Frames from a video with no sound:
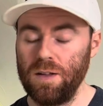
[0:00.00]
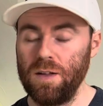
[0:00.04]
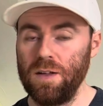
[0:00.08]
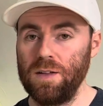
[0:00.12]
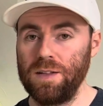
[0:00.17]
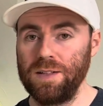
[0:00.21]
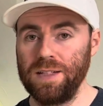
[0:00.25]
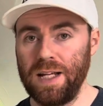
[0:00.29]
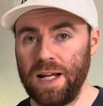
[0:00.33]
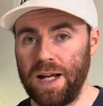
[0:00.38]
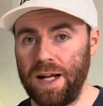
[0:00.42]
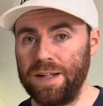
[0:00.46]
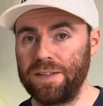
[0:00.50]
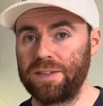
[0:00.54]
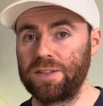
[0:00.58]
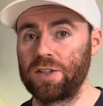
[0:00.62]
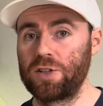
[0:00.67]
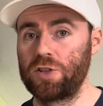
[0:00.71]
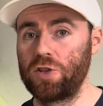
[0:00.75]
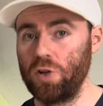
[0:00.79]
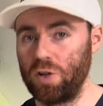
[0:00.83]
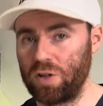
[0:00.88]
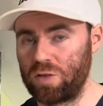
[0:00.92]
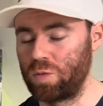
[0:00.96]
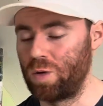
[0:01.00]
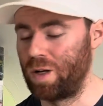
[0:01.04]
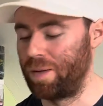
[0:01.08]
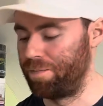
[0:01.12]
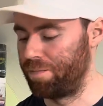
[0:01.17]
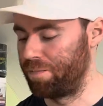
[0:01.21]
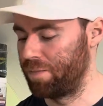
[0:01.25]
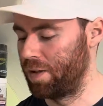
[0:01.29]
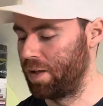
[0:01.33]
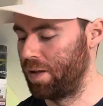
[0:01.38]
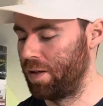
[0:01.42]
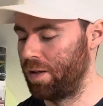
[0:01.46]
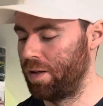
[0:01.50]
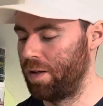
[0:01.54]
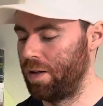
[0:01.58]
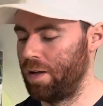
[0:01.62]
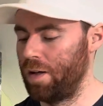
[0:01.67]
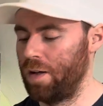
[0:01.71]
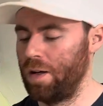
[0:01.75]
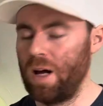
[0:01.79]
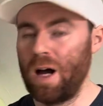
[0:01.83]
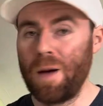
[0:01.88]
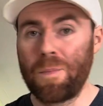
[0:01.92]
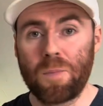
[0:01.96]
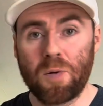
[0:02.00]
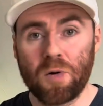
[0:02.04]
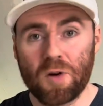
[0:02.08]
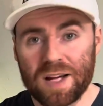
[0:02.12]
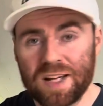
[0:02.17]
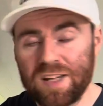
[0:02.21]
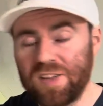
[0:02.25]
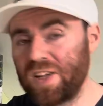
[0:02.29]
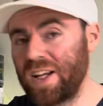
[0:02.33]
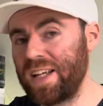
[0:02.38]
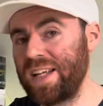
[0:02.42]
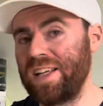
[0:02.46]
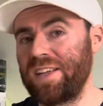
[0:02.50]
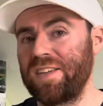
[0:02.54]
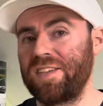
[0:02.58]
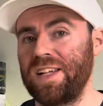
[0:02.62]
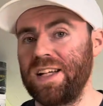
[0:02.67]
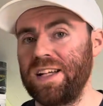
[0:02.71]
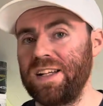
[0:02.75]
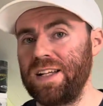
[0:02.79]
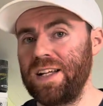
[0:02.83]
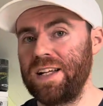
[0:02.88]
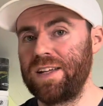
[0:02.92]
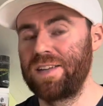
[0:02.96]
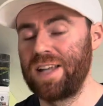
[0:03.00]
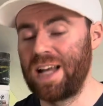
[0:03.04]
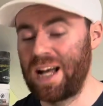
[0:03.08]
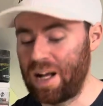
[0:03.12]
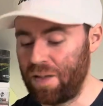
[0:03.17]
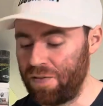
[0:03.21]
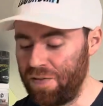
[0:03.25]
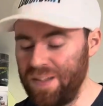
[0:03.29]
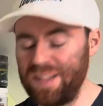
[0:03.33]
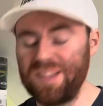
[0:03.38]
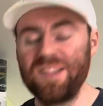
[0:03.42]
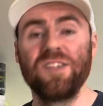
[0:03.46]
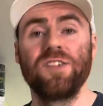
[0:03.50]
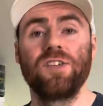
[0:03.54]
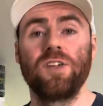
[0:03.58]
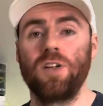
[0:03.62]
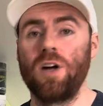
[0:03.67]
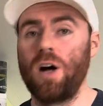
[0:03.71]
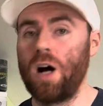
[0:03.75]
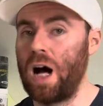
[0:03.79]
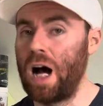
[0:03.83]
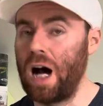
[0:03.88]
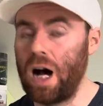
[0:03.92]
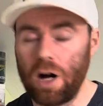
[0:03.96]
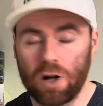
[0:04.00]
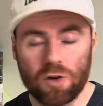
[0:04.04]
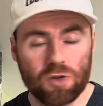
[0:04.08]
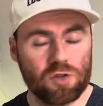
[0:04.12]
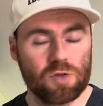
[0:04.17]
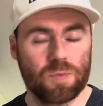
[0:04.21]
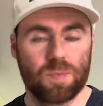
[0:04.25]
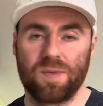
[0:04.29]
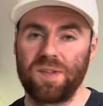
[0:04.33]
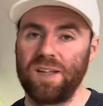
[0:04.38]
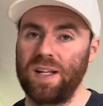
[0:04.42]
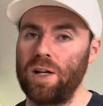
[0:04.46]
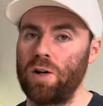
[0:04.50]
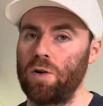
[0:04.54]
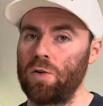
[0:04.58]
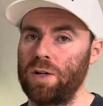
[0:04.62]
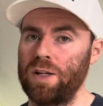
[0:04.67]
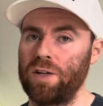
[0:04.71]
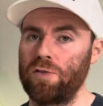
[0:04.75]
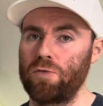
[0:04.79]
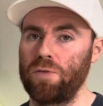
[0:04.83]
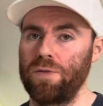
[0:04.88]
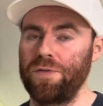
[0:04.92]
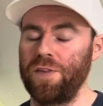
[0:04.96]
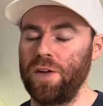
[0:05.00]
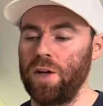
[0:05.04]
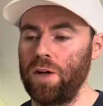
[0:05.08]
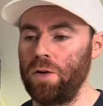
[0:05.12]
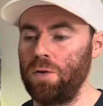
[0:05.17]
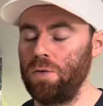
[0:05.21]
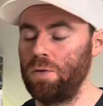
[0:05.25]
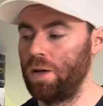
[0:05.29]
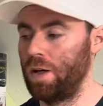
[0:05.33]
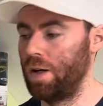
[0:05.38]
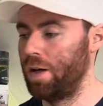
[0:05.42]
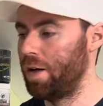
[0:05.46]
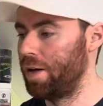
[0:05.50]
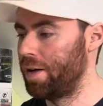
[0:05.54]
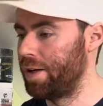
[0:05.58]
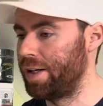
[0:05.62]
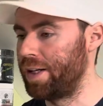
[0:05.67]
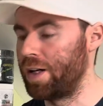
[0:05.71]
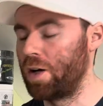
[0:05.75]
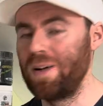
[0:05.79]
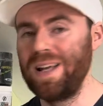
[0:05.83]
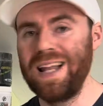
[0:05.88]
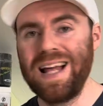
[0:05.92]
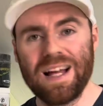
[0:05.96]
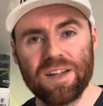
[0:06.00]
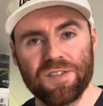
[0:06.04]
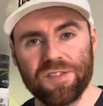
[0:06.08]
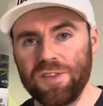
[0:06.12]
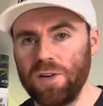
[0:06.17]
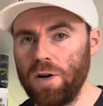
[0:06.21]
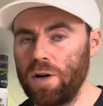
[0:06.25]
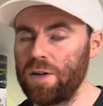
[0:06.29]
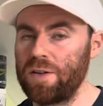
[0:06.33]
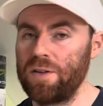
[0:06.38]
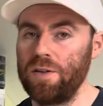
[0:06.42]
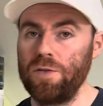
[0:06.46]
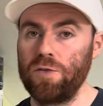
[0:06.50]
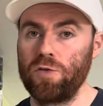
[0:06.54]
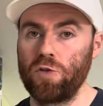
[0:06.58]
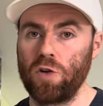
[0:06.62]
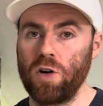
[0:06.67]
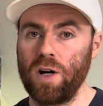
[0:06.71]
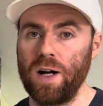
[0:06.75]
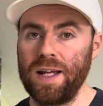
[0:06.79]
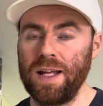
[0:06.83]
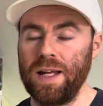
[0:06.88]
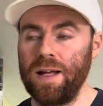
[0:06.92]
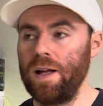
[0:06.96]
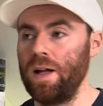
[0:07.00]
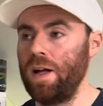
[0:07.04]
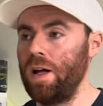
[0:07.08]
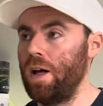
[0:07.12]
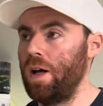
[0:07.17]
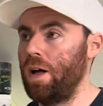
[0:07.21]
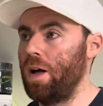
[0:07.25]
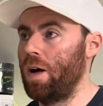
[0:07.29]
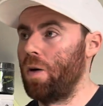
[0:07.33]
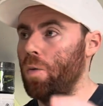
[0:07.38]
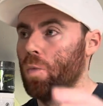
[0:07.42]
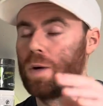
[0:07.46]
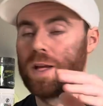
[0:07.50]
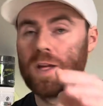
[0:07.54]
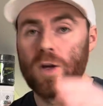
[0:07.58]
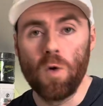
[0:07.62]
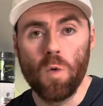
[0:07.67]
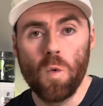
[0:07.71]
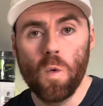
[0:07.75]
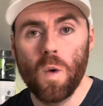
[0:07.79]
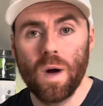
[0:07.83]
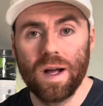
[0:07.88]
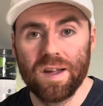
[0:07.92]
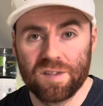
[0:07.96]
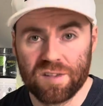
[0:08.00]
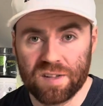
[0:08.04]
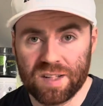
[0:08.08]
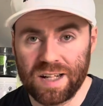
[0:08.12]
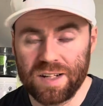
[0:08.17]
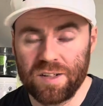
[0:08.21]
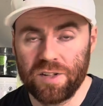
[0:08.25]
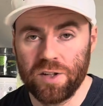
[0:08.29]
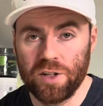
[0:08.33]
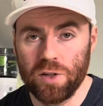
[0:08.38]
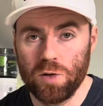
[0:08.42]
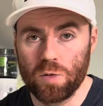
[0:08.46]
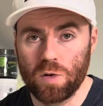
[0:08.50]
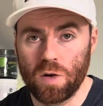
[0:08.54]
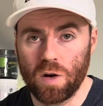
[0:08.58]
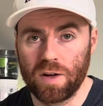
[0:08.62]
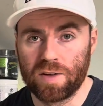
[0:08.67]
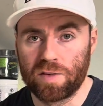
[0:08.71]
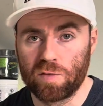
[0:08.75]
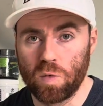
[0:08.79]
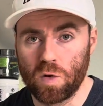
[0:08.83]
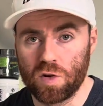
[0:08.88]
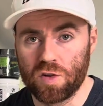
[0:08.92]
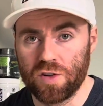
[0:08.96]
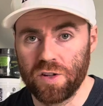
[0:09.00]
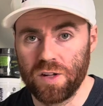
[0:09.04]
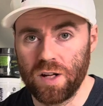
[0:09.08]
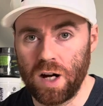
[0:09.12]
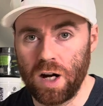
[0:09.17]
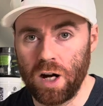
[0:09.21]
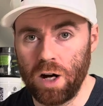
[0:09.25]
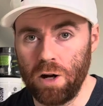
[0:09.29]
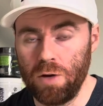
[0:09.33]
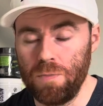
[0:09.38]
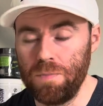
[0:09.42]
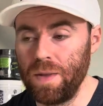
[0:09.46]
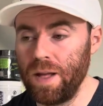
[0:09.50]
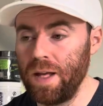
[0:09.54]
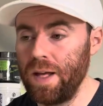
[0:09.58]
yeah, it's a good one. Appreciate you sending it down. This is an 100% honest review. You know, let us know if you've tried it. We always say to you guys watching at home,